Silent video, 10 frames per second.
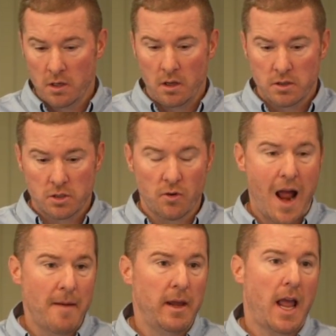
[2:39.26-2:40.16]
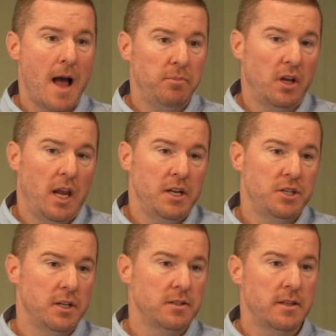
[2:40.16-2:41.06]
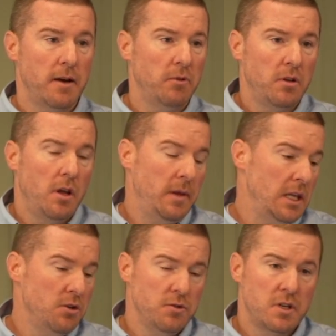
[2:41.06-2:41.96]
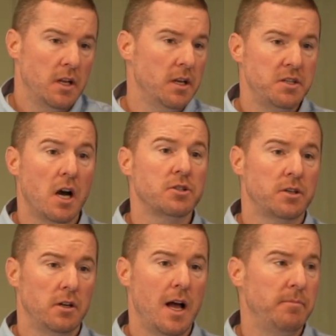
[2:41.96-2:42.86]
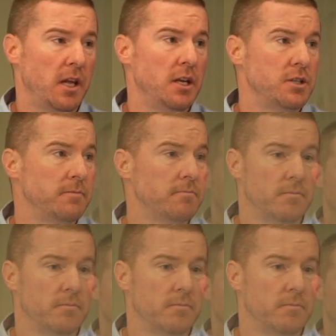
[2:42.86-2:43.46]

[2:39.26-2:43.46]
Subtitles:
ceramic applications that would be used in an industrial application.